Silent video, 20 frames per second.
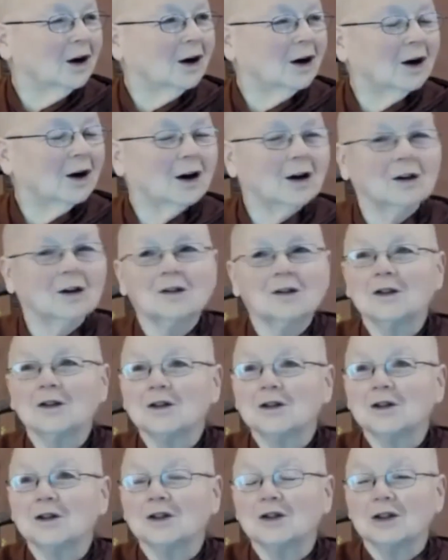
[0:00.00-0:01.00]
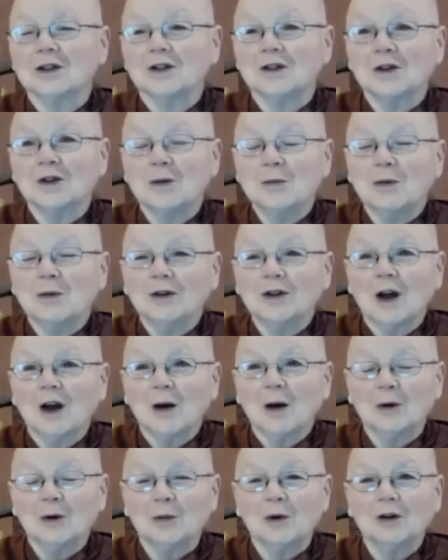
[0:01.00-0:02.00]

This is a simple Dhamma,